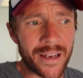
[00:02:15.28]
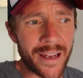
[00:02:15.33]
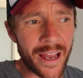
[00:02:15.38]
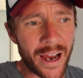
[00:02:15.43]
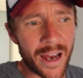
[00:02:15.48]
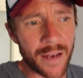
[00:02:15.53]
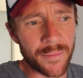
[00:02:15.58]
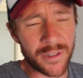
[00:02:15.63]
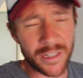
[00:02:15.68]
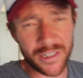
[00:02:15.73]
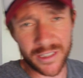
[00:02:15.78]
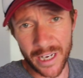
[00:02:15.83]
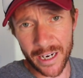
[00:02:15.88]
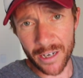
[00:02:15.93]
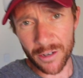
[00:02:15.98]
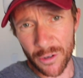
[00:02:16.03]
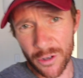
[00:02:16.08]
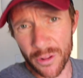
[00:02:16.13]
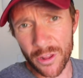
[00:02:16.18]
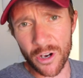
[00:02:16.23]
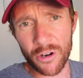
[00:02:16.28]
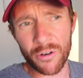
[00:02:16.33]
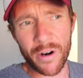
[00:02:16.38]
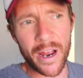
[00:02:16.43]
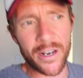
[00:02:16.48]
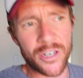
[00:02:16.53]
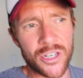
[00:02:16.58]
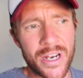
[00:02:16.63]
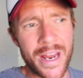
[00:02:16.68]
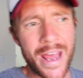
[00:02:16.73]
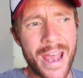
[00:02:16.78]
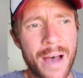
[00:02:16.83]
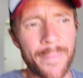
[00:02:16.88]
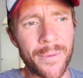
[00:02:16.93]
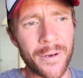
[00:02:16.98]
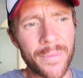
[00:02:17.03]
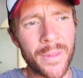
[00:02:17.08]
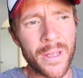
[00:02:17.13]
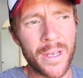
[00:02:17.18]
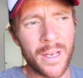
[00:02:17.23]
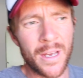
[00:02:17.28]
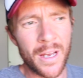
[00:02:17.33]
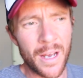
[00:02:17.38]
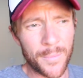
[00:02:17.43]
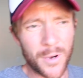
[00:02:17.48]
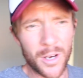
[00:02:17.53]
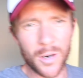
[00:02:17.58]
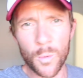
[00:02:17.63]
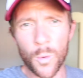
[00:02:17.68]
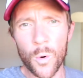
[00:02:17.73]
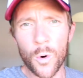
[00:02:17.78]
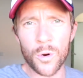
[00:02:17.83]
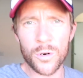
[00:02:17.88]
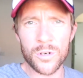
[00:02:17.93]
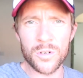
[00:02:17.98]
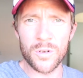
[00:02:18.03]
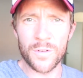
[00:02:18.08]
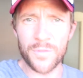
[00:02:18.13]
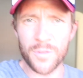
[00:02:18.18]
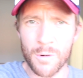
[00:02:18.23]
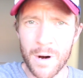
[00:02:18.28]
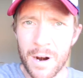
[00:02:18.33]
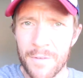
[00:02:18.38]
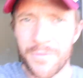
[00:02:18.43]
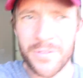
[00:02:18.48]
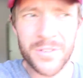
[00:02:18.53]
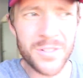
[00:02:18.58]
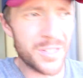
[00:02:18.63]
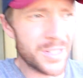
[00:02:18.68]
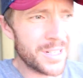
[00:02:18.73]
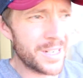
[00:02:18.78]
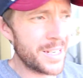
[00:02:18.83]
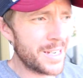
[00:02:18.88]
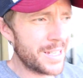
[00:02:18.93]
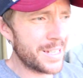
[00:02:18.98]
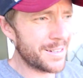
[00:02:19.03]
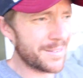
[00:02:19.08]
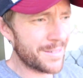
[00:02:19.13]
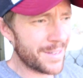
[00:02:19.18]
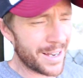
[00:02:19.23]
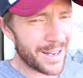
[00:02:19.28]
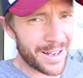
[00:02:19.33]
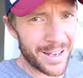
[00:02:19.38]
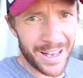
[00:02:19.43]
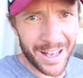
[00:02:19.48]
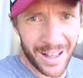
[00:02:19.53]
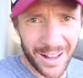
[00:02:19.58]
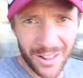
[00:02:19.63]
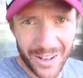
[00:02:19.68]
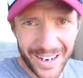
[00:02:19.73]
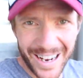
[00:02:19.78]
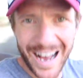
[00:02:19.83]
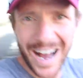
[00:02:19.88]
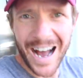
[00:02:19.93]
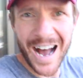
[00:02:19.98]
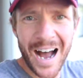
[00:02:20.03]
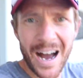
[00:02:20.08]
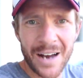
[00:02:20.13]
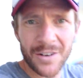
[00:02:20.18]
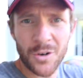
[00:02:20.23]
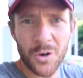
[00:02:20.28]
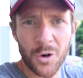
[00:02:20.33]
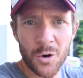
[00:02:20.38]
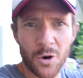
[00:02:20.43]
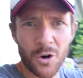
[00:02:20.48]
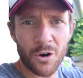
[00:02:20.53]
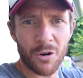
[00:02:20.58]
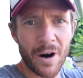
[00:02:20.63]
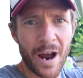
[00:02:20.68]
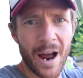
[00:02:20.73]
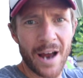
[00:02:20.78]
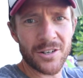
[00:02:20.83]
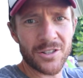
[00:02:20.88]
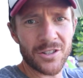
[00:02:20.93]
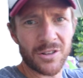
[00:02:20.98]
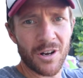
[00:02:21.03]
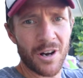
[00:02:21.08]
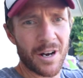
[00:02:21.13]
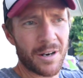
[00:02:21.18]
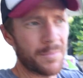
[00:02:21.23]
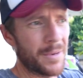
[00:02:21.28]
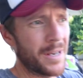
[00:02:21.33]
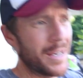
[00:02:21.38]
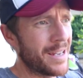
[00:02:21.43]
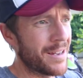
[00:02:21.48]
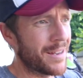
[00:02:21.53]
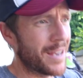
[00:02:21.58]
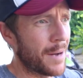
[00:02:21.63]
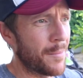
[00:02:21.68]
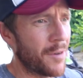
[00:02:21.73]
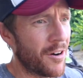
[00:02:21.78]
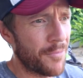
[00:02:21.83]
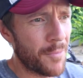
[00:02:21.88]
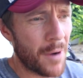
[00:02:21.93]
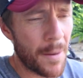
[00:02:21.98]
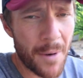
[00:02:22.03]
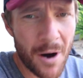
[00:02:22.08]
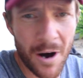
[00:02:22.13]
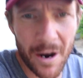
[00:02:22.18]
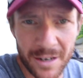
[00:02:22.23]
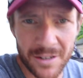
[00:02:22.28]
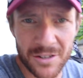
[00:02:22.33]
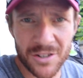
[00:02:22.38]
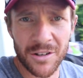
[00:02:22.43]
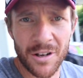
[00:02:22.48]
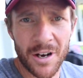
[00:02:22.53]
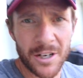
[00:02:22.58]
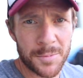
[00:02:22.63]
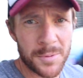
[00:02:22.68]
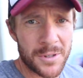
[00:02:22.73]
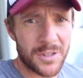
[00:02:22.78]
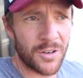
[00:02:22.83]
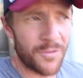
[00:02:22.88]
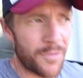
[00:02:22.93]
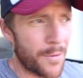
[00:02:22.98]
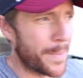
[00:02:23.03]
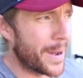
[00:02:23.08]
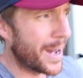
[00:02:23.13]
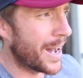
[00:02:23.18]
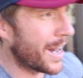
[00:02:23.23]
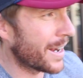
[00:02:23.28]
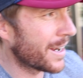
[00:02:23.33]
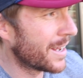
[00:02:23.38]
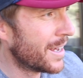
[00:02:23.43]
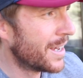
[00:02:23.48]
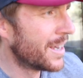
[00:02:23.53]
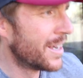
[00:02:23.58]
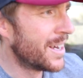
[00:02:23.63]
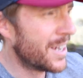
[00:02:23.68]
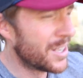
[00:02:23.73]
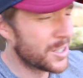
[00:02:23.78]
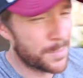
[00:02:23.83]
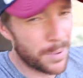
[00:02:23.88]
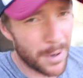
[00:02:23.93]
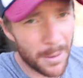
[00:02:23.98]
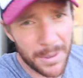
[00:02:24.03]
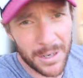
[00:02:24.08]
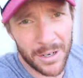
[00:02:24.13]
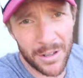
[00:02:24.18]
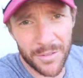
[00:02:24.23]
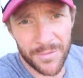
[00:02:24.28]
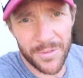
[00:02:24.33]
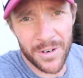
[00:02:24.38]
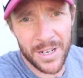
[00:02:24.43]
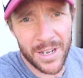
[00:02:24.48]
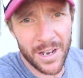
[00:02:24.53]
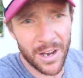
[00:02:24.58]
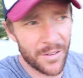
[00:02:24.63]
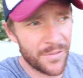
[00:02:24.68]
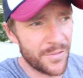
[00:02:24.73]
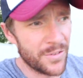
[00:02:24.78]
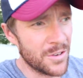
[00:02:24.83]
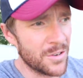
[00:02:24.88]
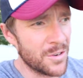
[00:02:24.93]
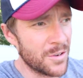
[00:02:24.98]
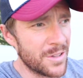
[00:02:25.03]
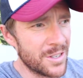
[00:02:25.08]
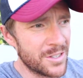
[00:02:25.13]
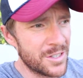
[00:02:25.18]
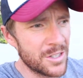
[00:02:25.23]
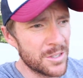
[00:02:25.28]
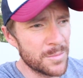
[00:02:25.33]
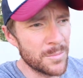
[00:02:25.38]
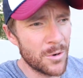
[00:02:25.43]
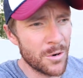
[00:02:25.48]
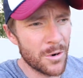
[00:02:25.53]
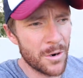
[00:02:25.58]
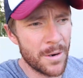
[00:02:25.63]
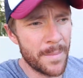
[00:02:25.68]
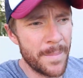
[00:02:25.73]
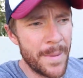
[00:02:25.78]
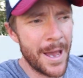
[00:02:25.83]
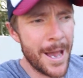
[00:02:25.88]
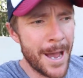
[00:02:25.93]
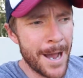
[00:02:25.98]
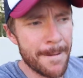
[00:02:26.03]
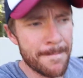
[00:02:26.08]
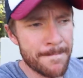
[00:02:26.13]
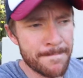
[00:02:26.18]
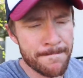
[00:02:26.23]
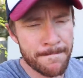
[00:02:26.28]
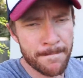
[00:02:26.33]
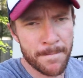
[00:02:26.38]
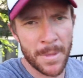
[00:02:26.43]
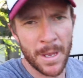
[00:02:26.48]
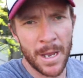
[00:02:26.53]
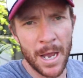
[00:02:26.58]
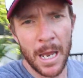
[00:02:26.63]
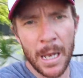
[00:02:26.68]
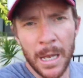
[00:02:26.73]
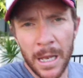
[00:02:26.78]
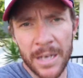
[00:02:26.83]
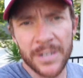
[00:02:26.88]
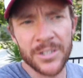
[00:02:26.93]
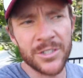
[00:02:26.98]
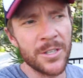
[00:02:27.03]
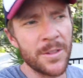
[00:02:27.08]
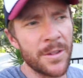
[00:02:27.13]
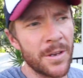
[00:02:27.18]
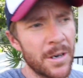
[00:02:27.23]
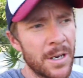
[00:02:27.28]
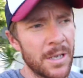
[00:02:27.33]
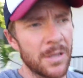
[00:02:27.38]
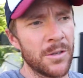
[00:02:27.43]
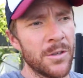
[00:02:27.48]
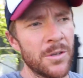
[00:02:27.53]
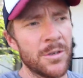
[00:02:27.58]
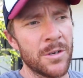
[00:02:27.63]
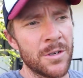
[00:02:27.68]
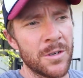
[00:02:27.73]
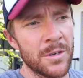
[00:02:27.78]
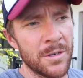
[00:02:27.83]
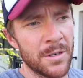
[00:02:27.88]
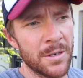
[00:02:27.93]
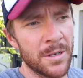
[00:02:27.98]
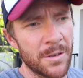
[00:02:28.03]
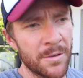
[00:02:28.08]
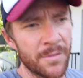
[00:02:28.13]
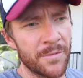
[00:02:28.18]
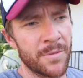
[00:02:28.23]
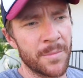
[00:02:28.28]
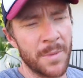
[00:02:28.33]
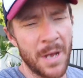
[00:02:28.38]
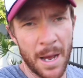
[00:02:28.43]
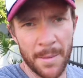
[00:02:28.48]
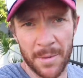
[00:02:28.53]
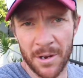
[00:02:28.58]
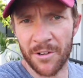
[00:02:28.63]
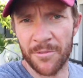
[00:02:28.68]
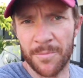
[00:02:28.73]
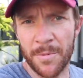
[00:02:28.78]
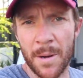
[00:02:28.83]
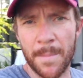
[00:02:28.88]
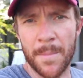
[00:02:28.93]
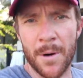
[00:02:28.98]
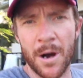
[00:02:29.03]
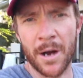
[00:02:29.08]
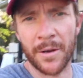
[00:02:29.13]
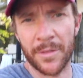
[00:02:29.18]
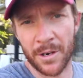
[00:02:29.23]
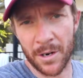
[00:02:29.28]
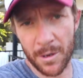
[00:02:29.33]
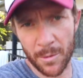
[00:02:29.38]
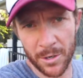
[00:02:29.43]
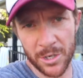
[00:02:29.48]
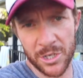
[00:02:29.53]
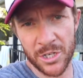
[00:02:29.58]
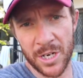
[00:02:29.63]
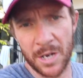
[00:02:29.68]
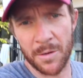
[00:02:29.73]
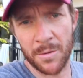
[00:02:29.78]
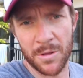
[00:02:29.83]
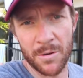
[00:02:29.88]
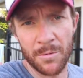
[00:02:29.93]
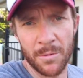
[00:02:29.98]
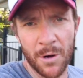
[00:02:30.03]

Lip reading: and games. Let's take a look at the crash now. But I'm going to warn you, if you're up for seeing like a hardcore crash like me come off my bike and slice myself apart, it's probably not the video for you. This is more about a lesson that I learned from coming off my bike that I want to share with you